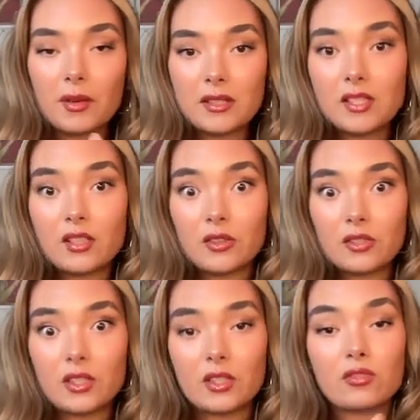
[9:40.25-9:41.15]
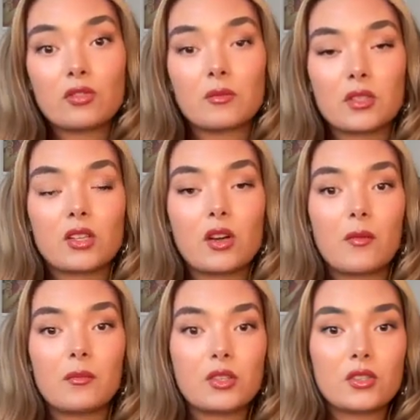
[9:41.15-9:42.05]
might see you as extremely
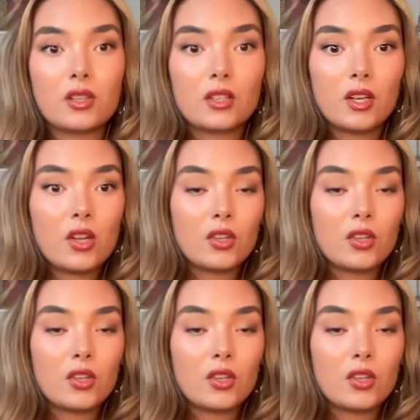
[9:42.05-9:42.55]
accomplished and